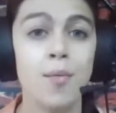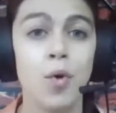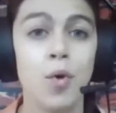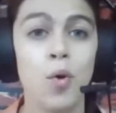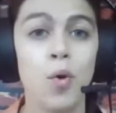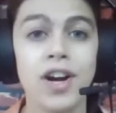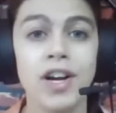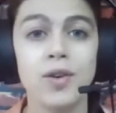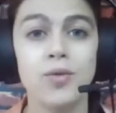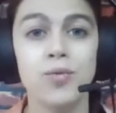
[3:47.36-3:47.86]

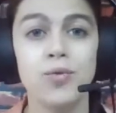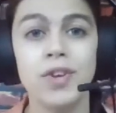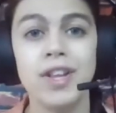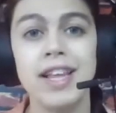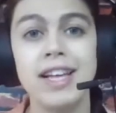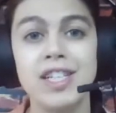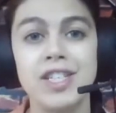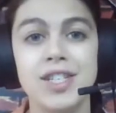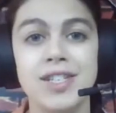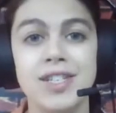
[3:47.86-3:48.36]
or
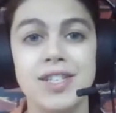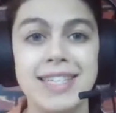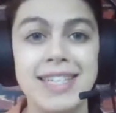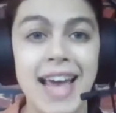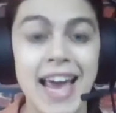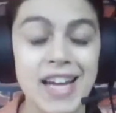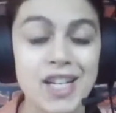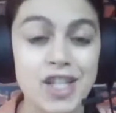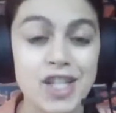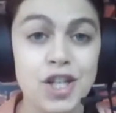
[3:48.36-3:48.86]
really just
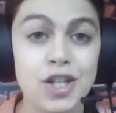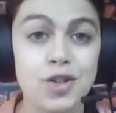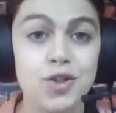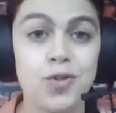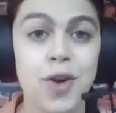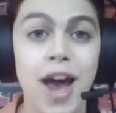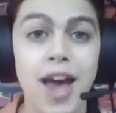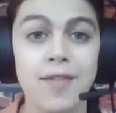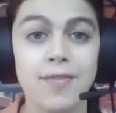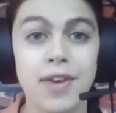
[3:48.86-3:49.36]
attention
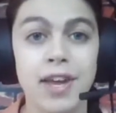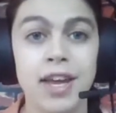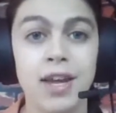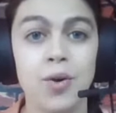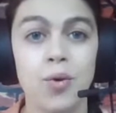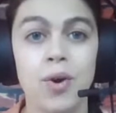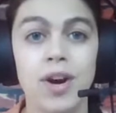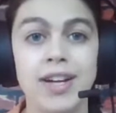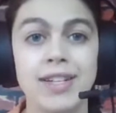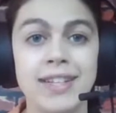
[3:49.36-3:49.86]

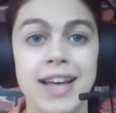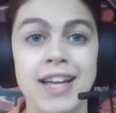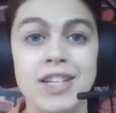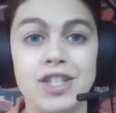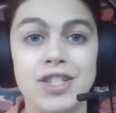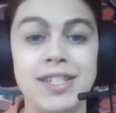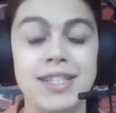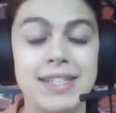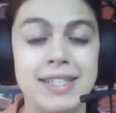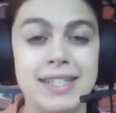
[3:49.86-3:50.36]
driving or
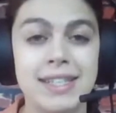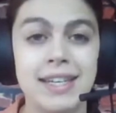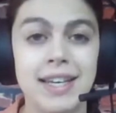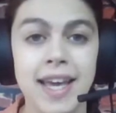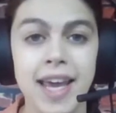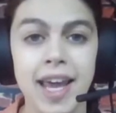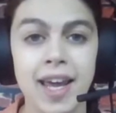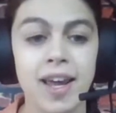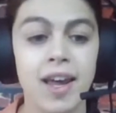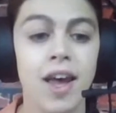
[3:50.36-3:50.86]
attention
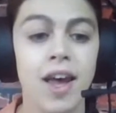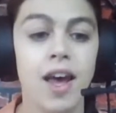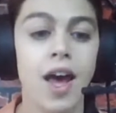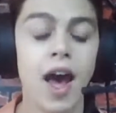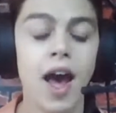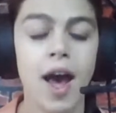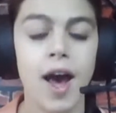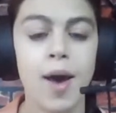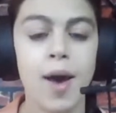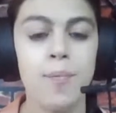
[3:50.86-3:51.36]
seeking.
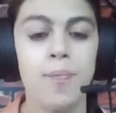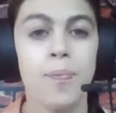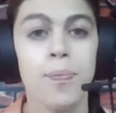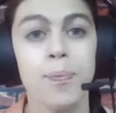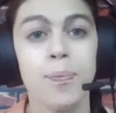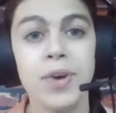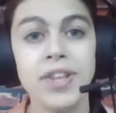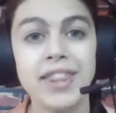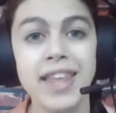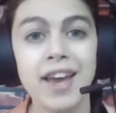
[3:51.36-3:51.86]
But
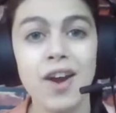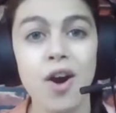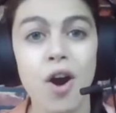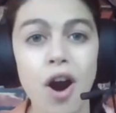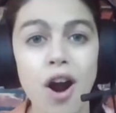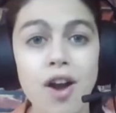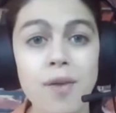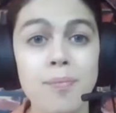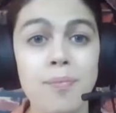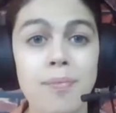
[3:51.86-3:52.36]

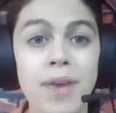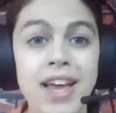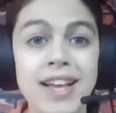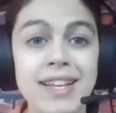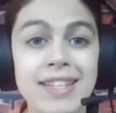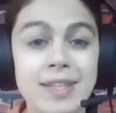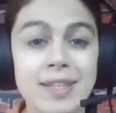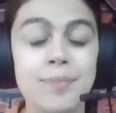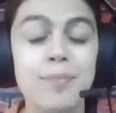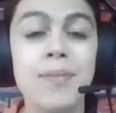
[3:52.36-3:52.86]

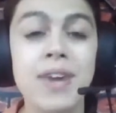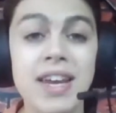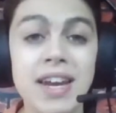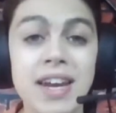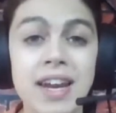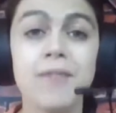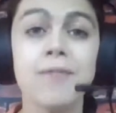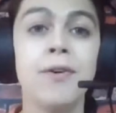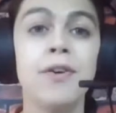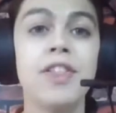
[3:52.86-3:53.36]
it's
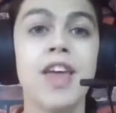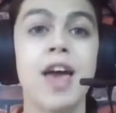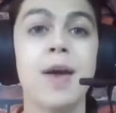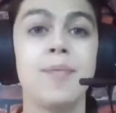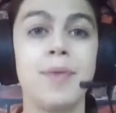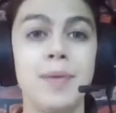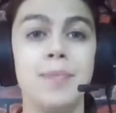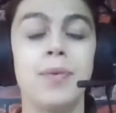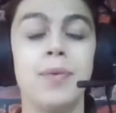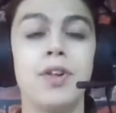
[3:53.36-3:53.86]
meaningful
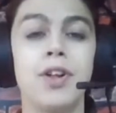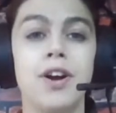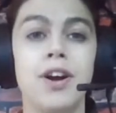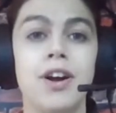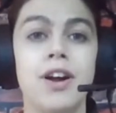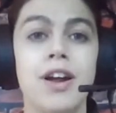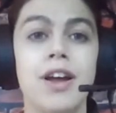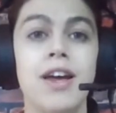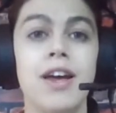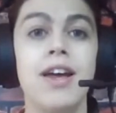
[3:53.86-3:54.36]
that people
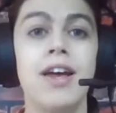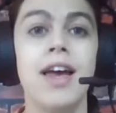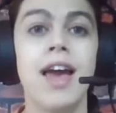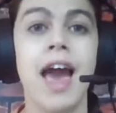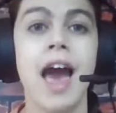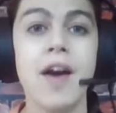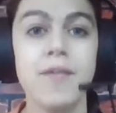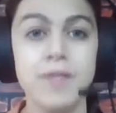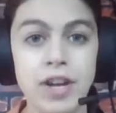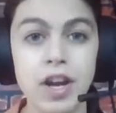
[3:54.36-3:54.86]
are
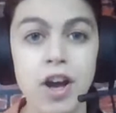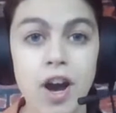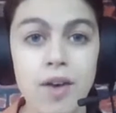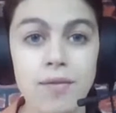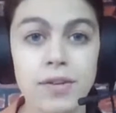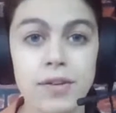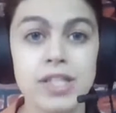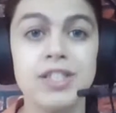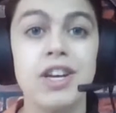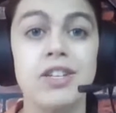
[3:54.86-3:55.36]
having
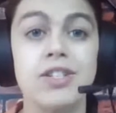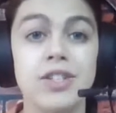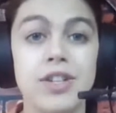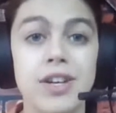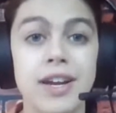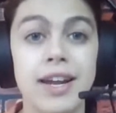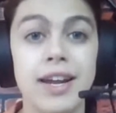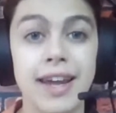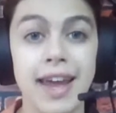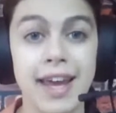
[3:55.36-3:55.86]
conversation
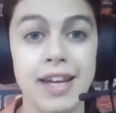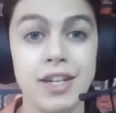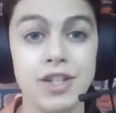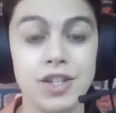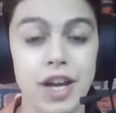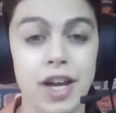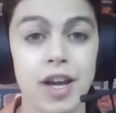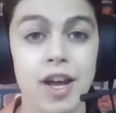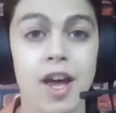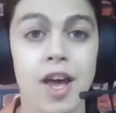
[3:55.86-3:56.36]
and
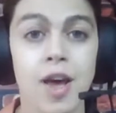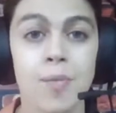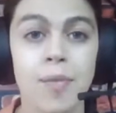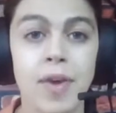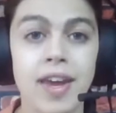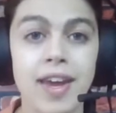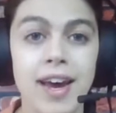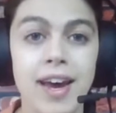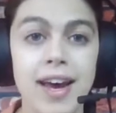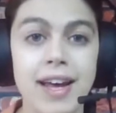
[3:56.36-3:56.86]
engaging,
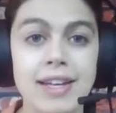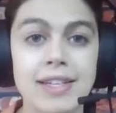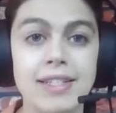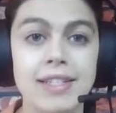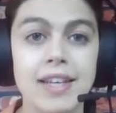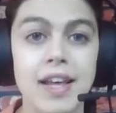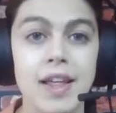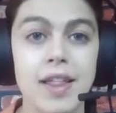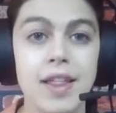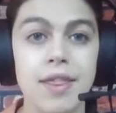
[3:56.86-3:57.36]

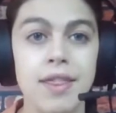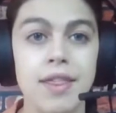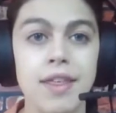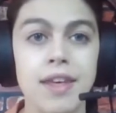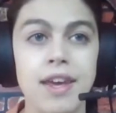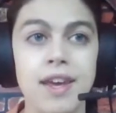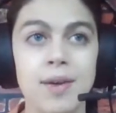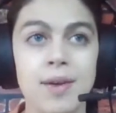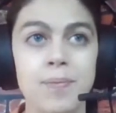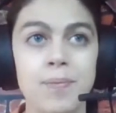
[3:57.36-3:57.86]
because
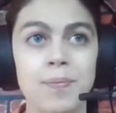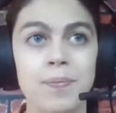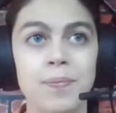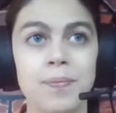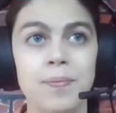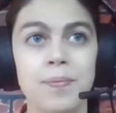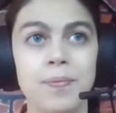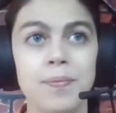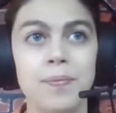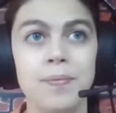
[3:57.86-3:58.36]
the
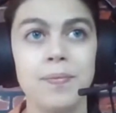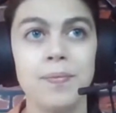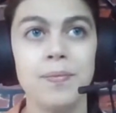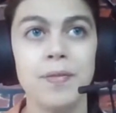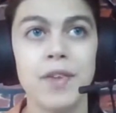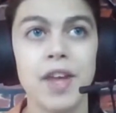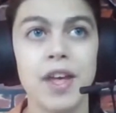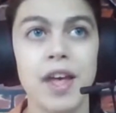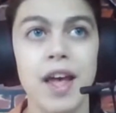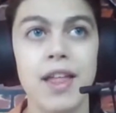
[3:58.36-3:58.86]

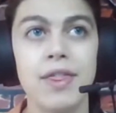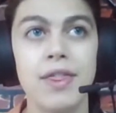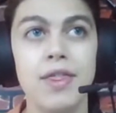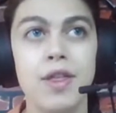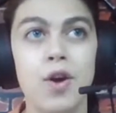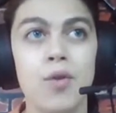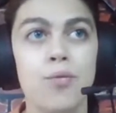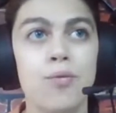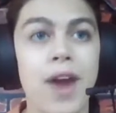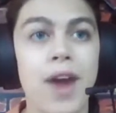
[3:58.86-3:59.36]

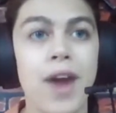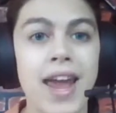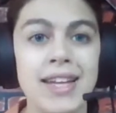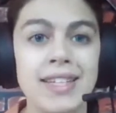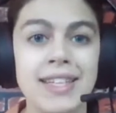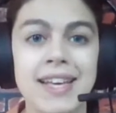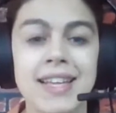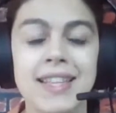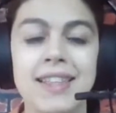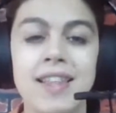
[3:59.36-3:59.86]

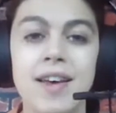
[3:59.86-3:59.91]
rate and